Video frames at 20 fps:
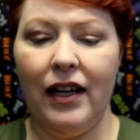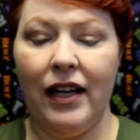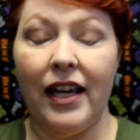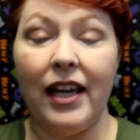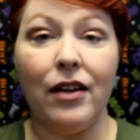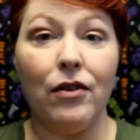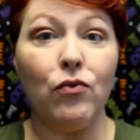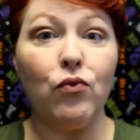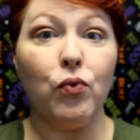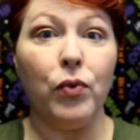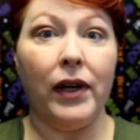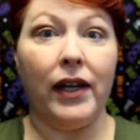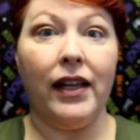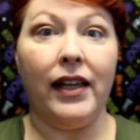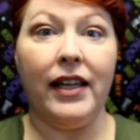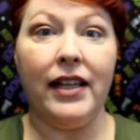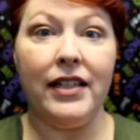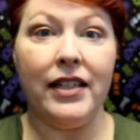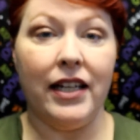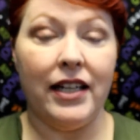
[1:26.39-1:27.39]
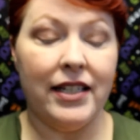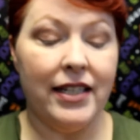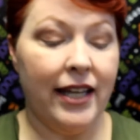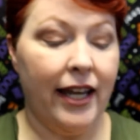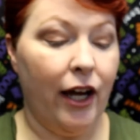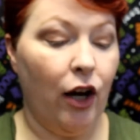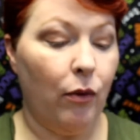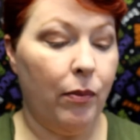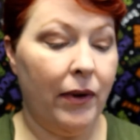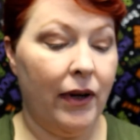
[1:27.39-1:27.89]
it really does
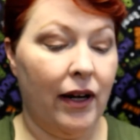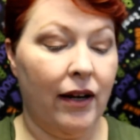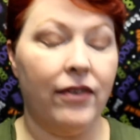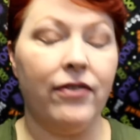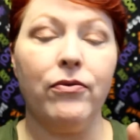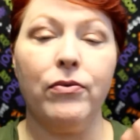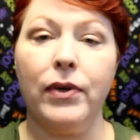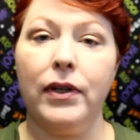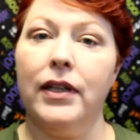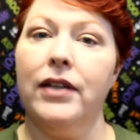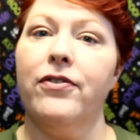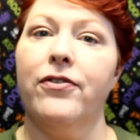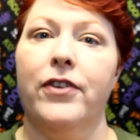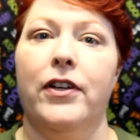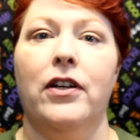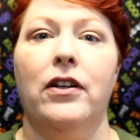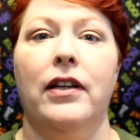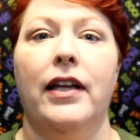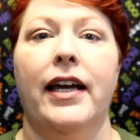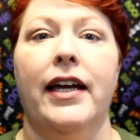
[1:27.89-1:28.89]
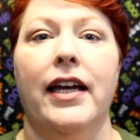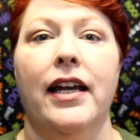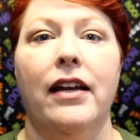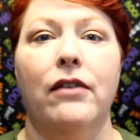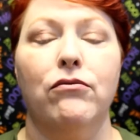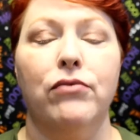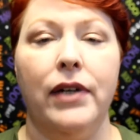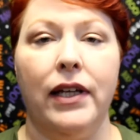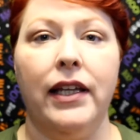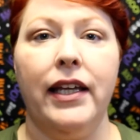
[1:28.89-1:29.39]
help, and I really feel like it
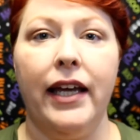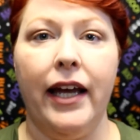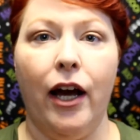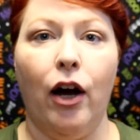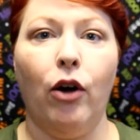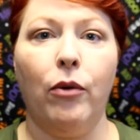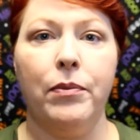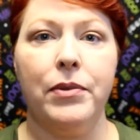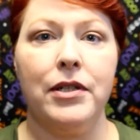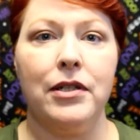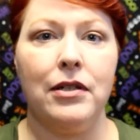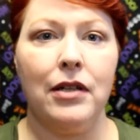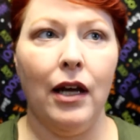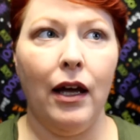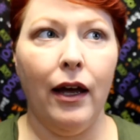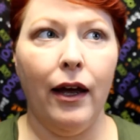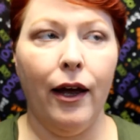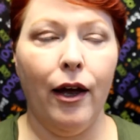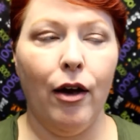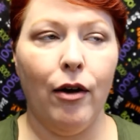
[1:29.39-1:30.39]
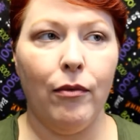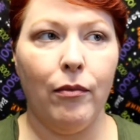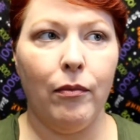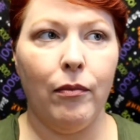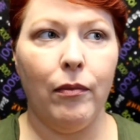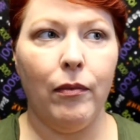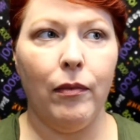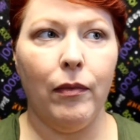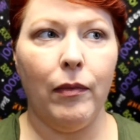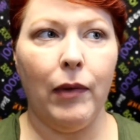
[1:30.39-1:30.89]
really helps
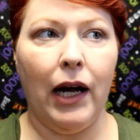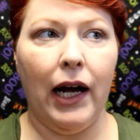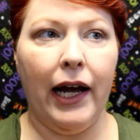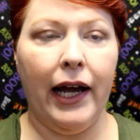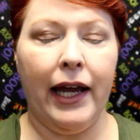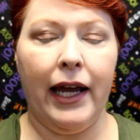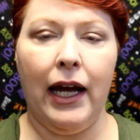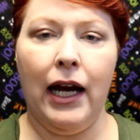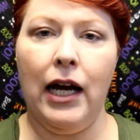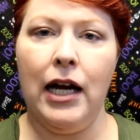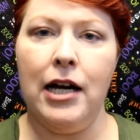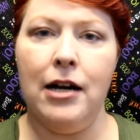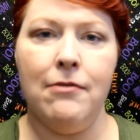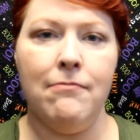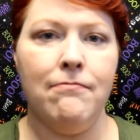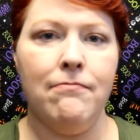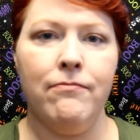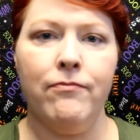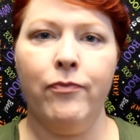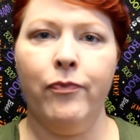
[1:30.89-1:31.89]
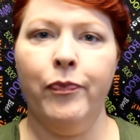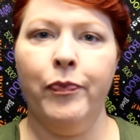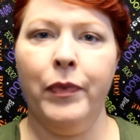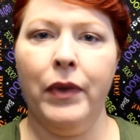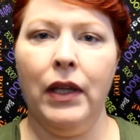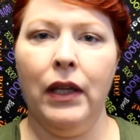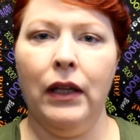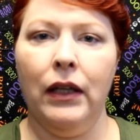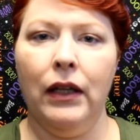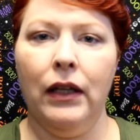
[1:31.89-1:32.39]
my um,
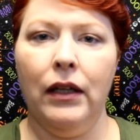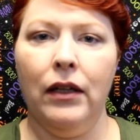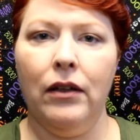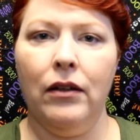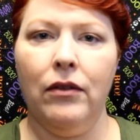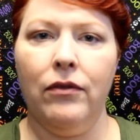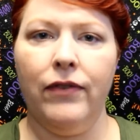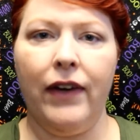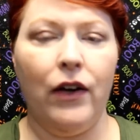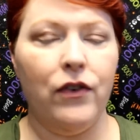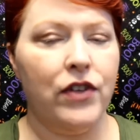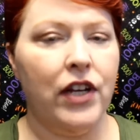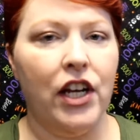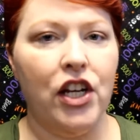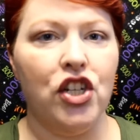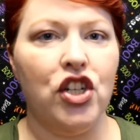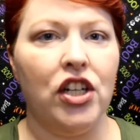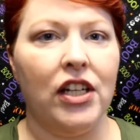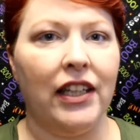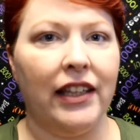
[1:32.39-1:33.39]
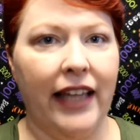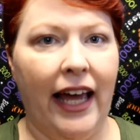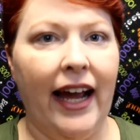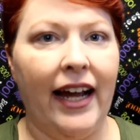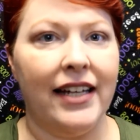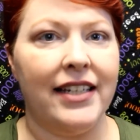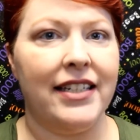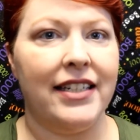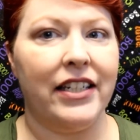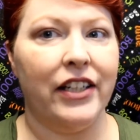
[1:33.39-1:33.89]
foundation
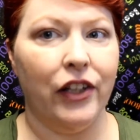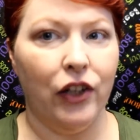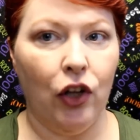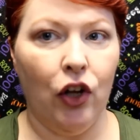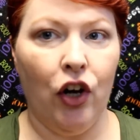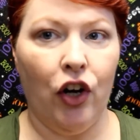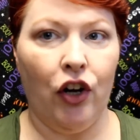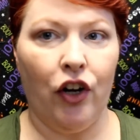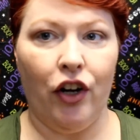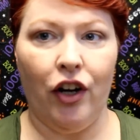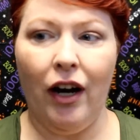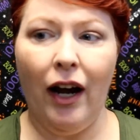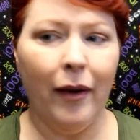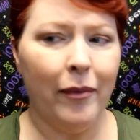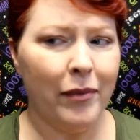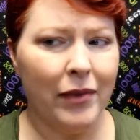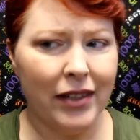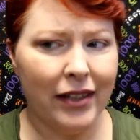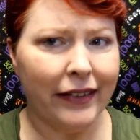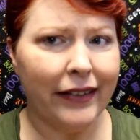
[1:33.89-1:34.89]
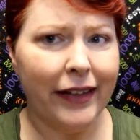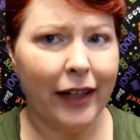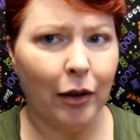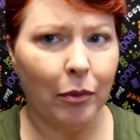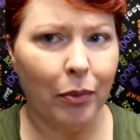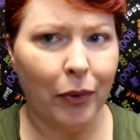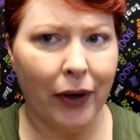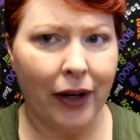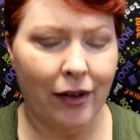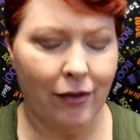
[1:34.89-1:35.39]
last longer. I'm just a little
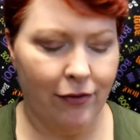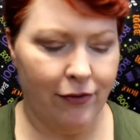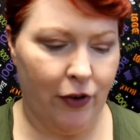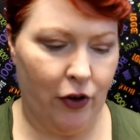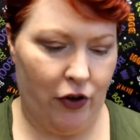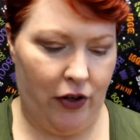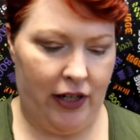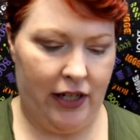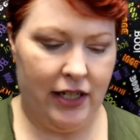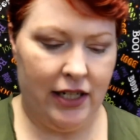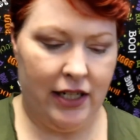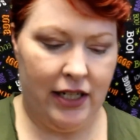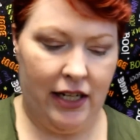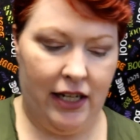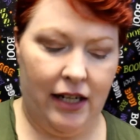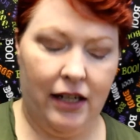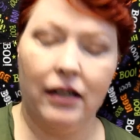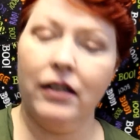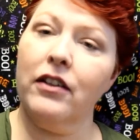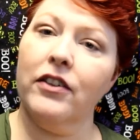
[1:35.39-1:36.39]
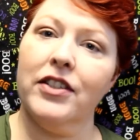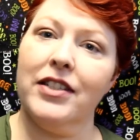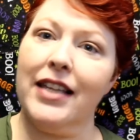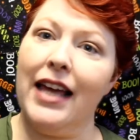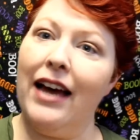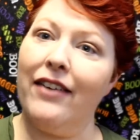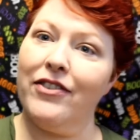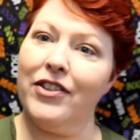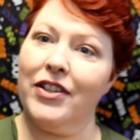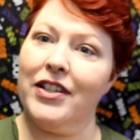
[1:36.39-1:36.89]
brain farty today. You'll just
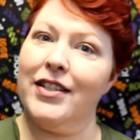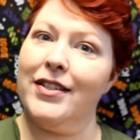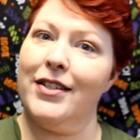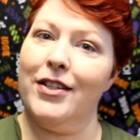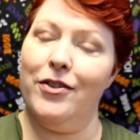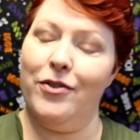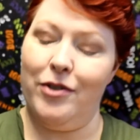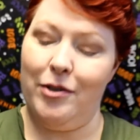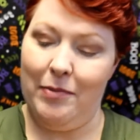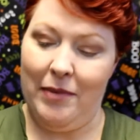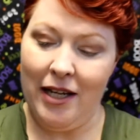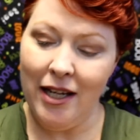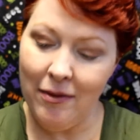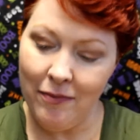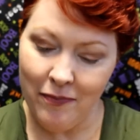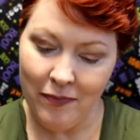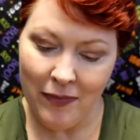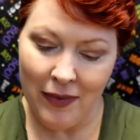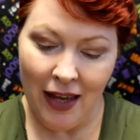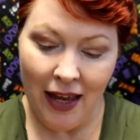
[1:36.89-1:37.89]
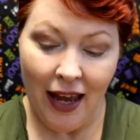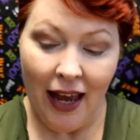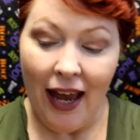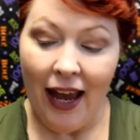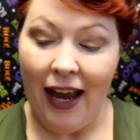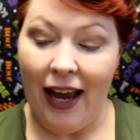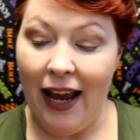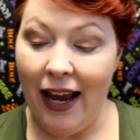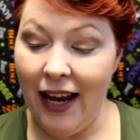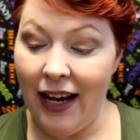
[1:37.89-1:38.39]
have to excuse me.
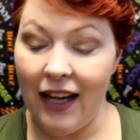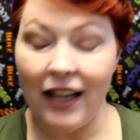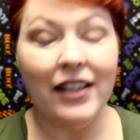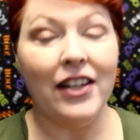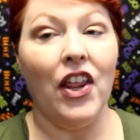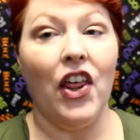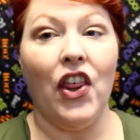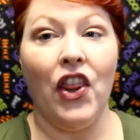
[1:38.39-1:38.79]
And